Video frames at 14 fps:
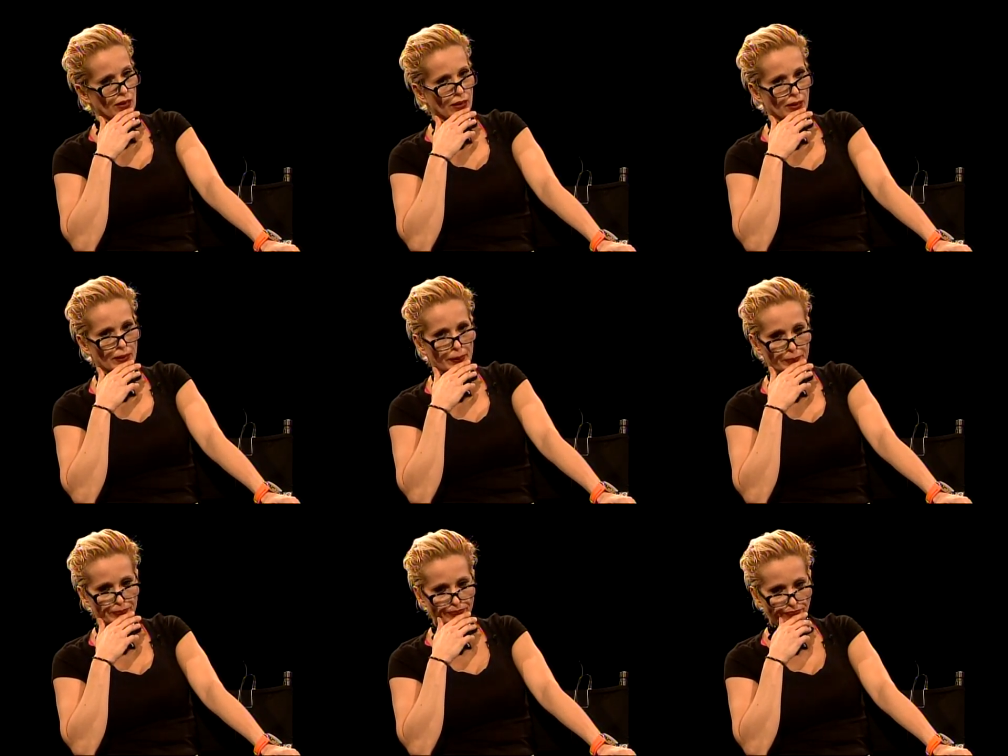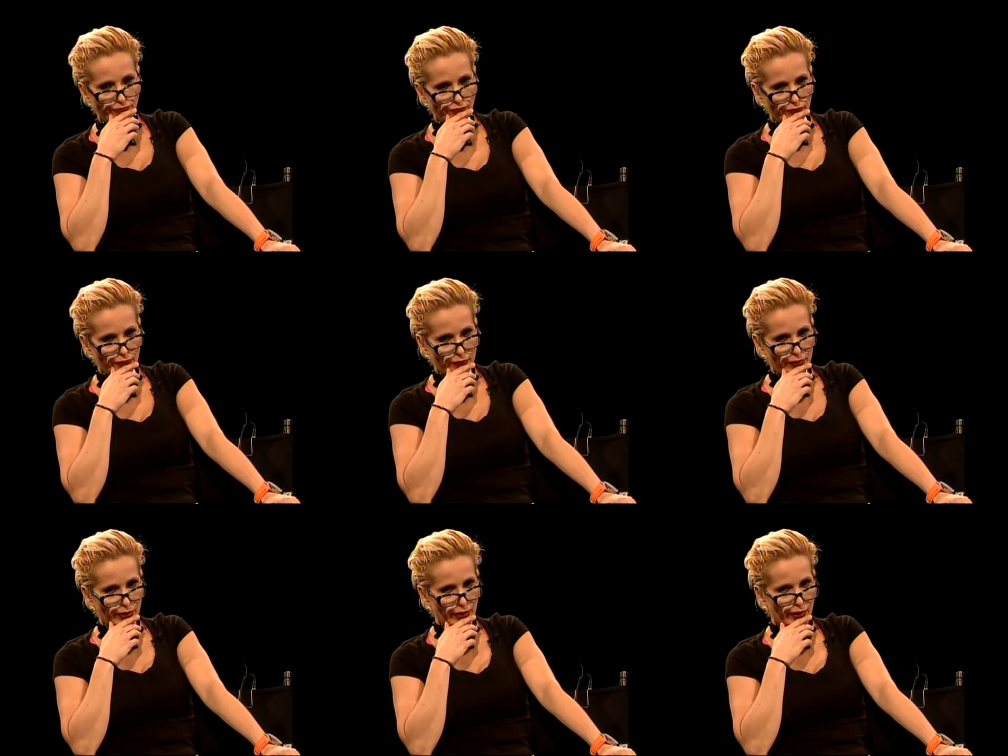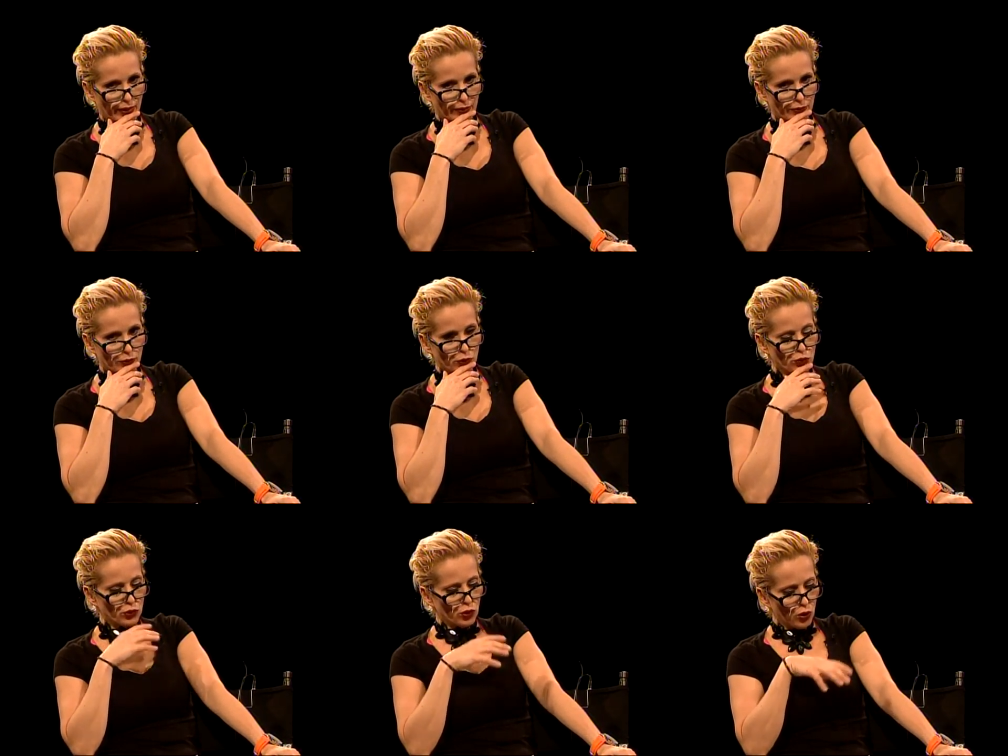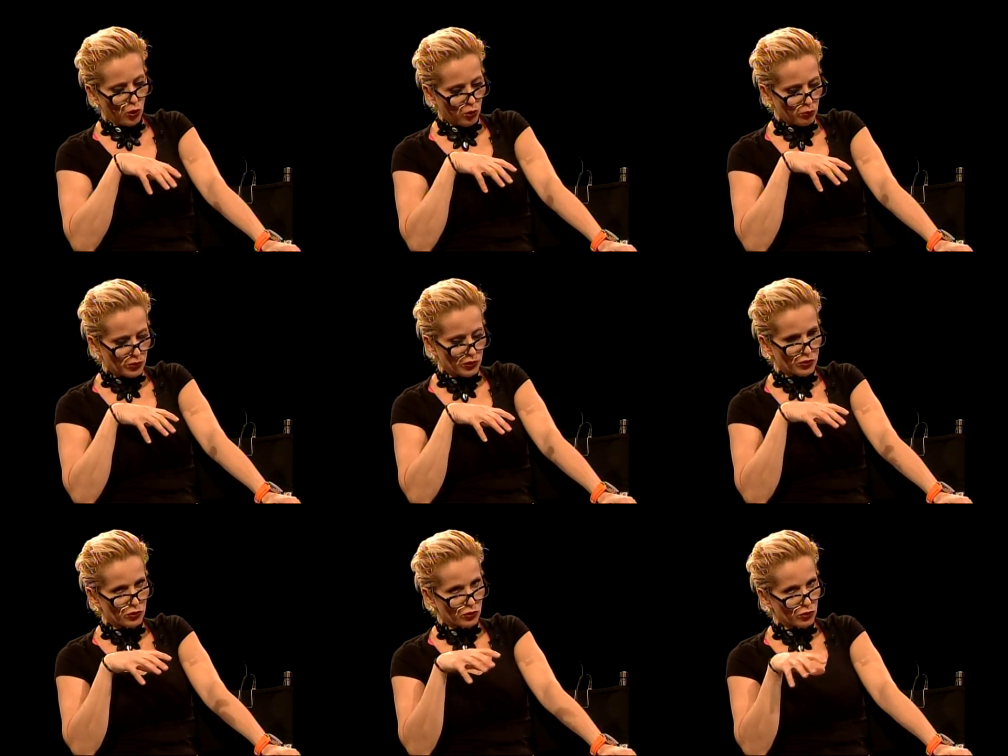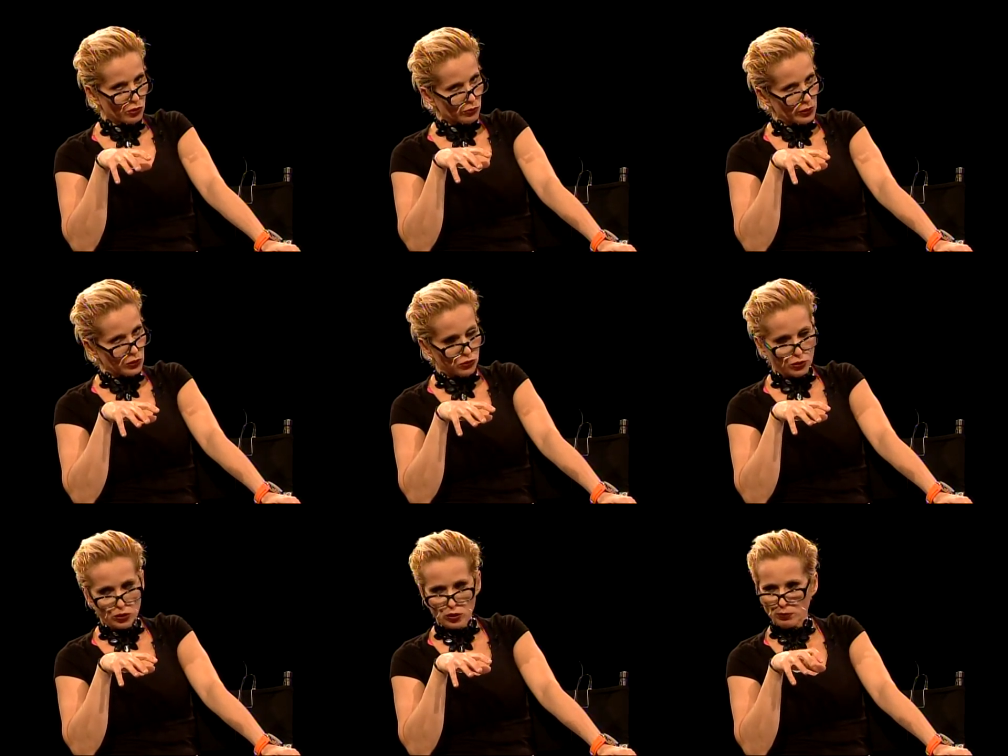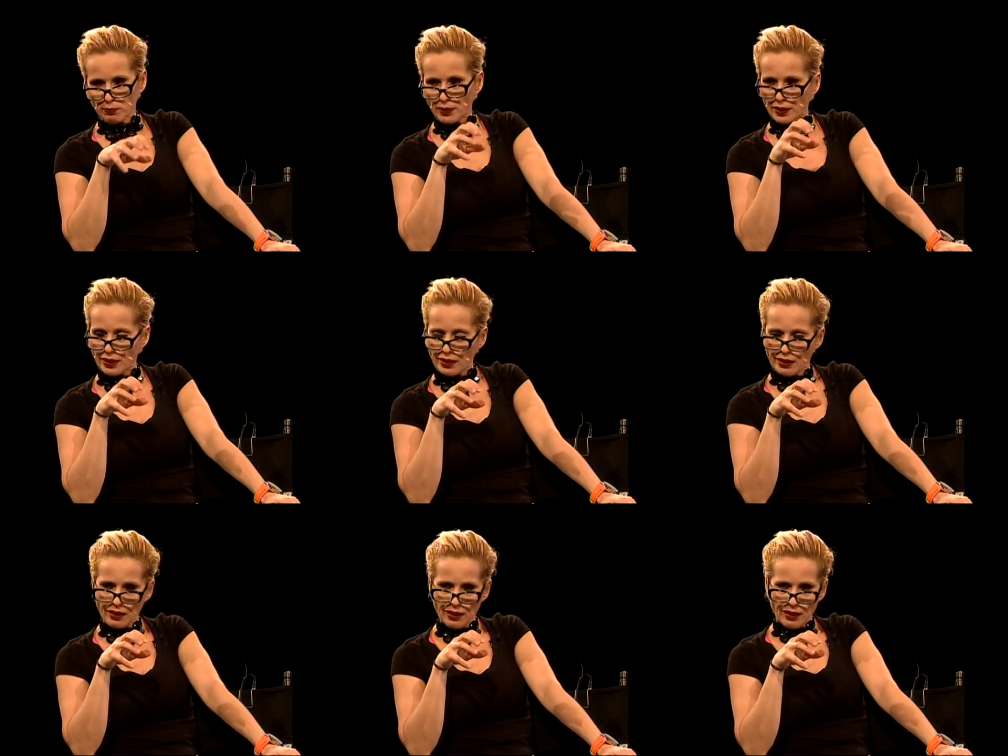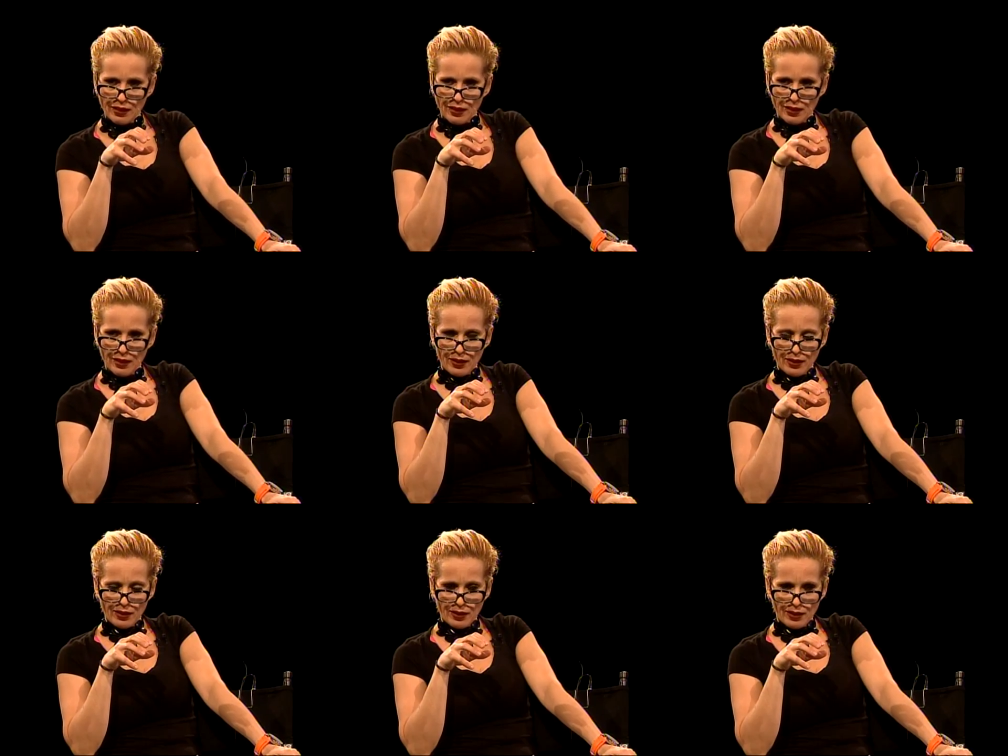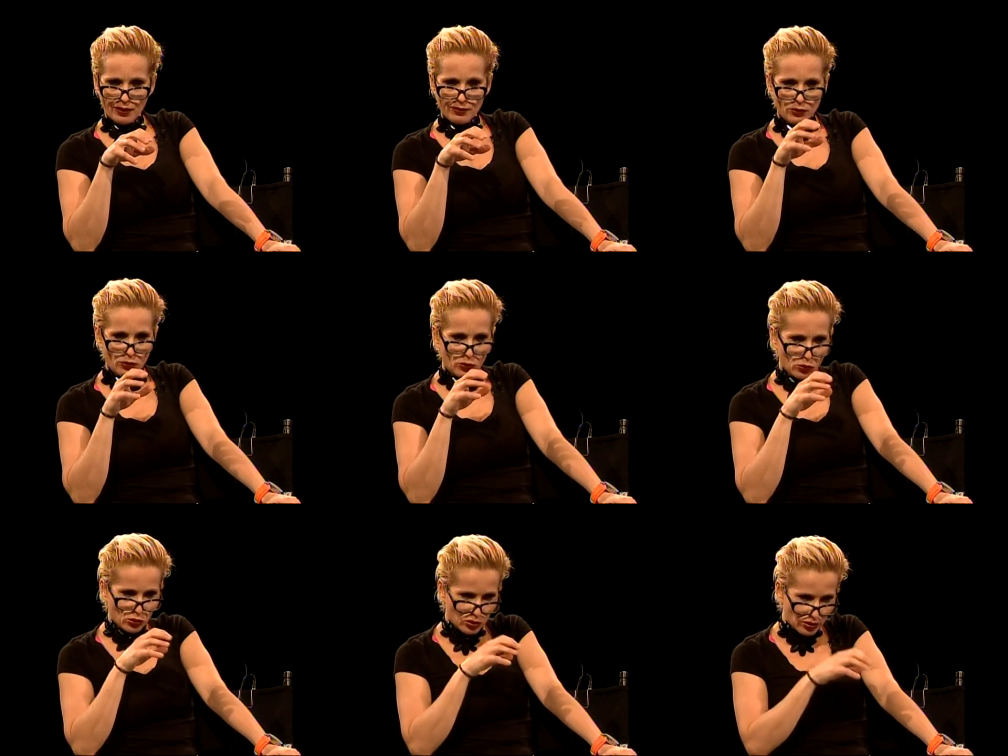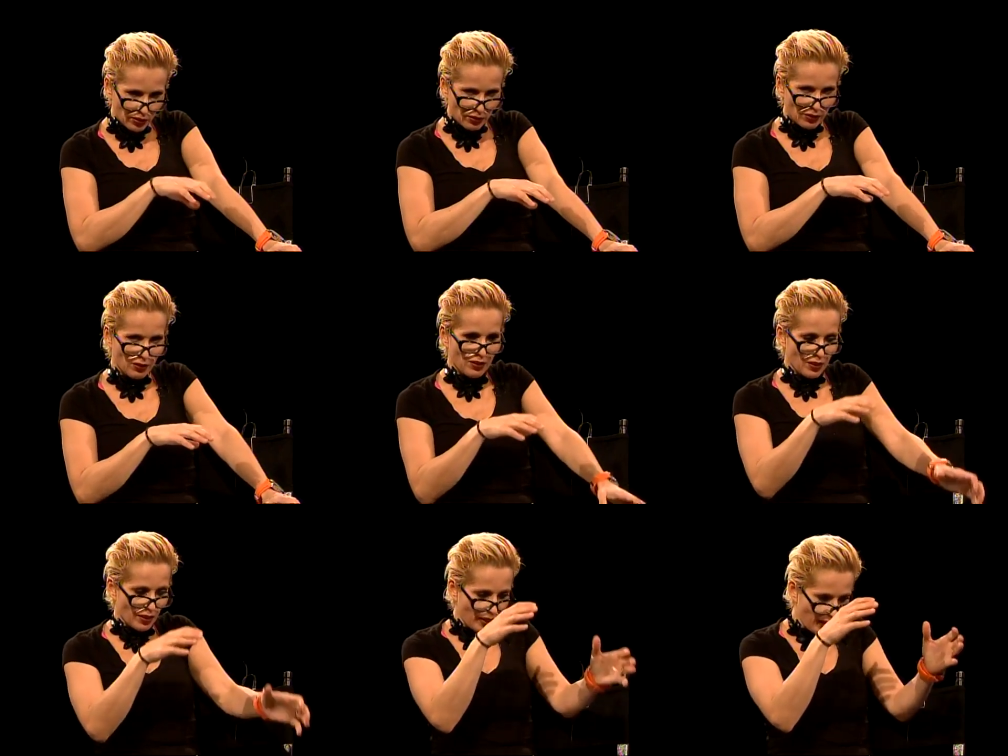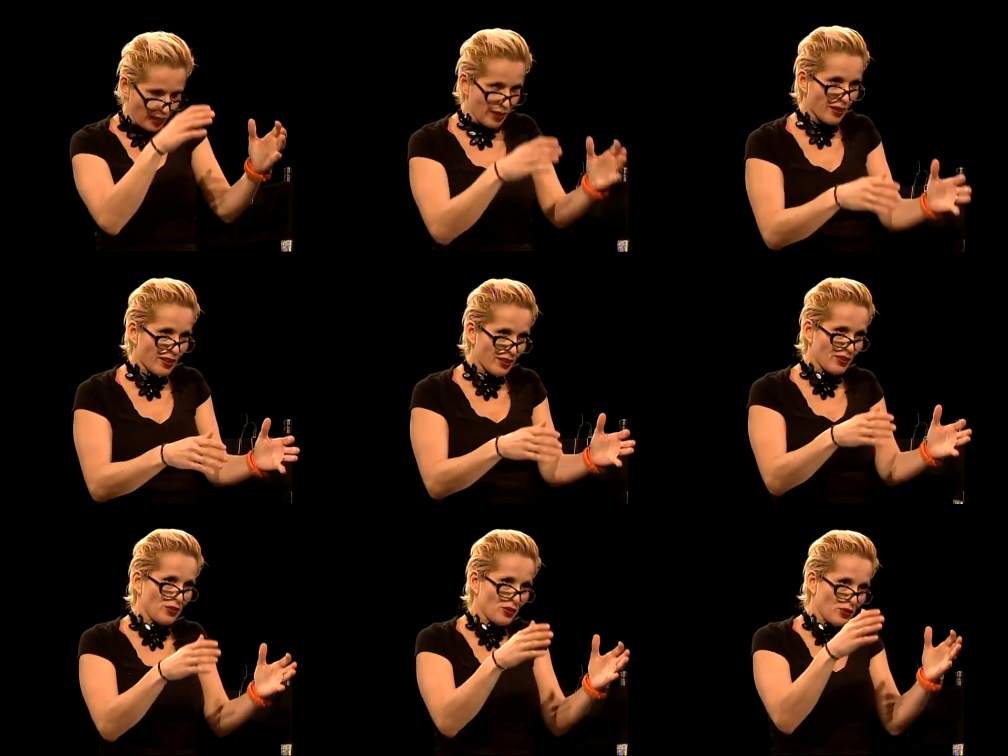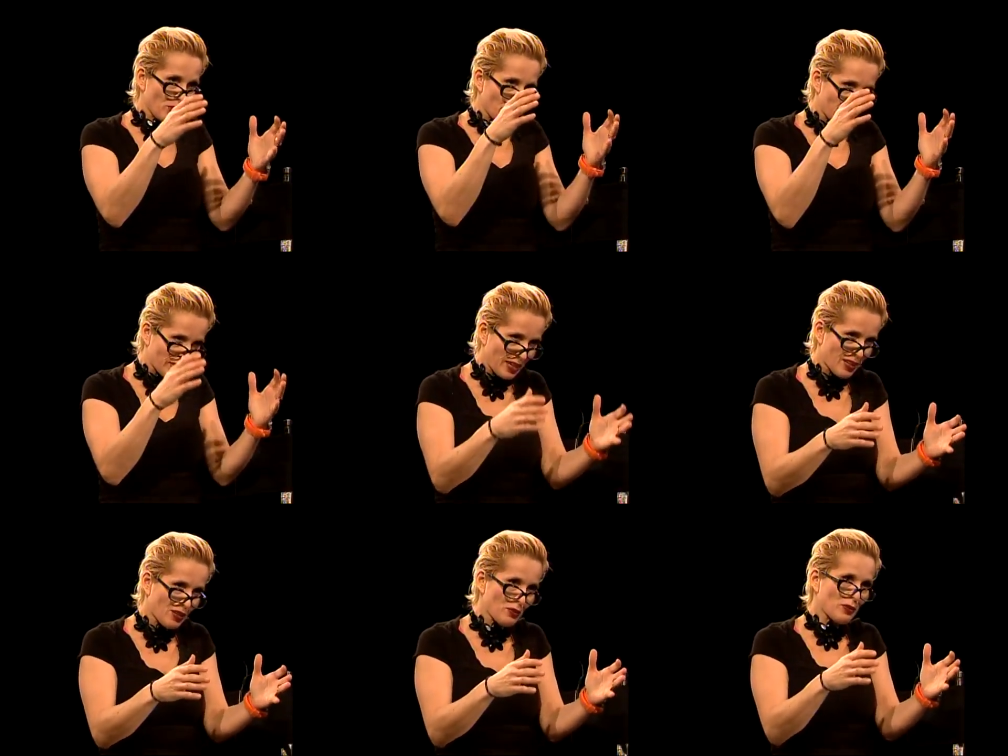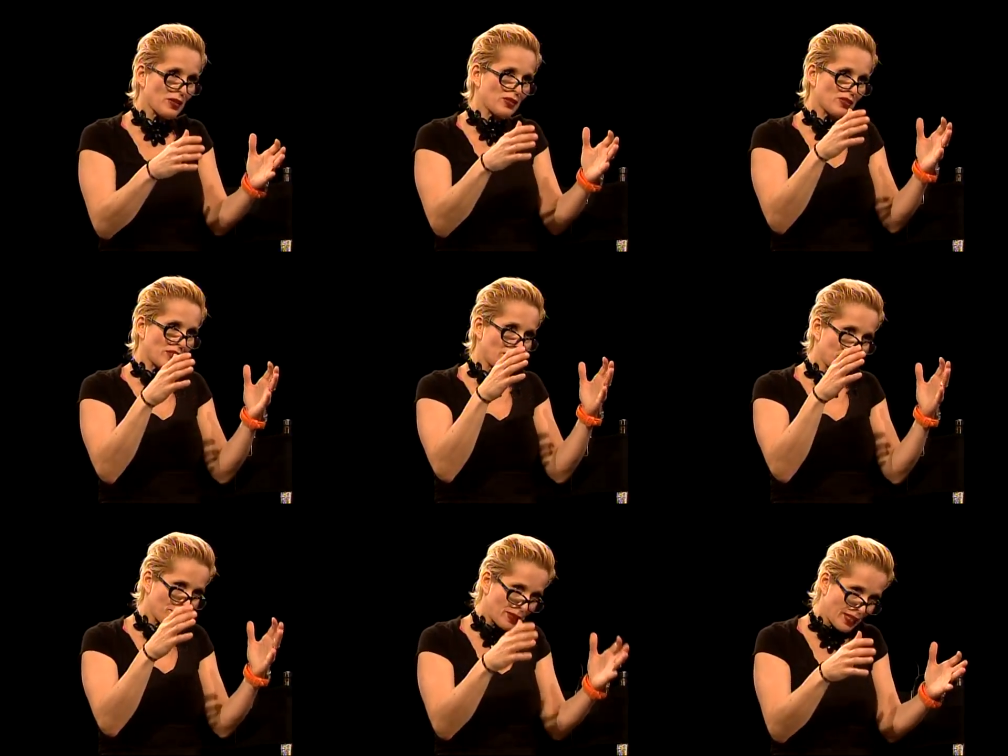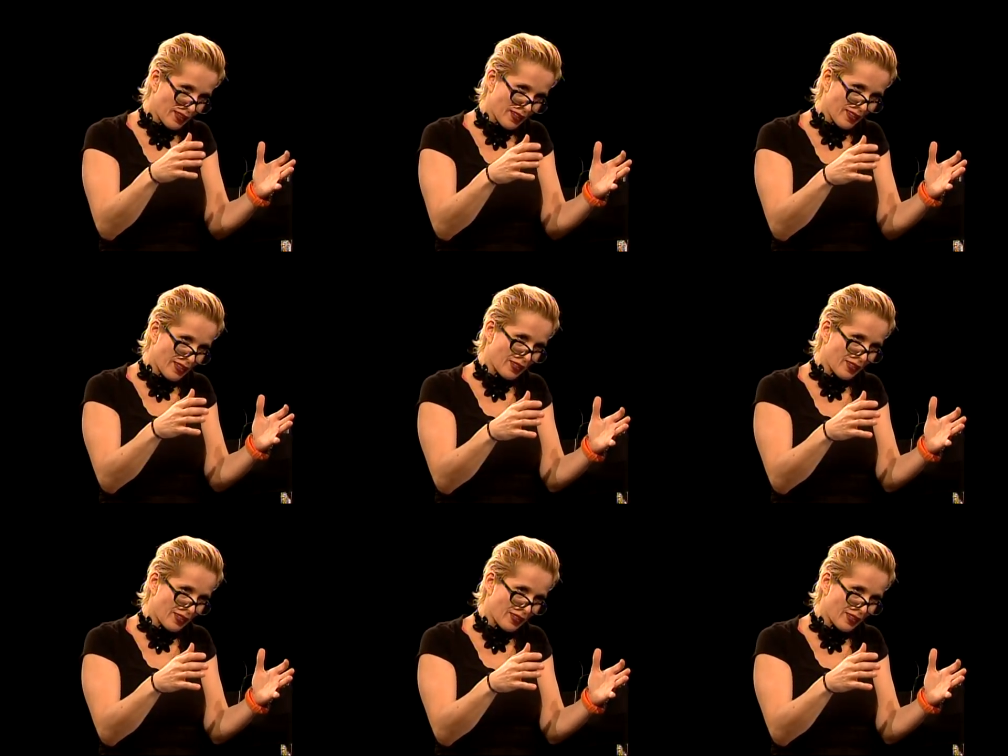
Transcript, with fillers: Um, and you do your homework, you do your research, but until you sit here, you know exactly what it's going to be.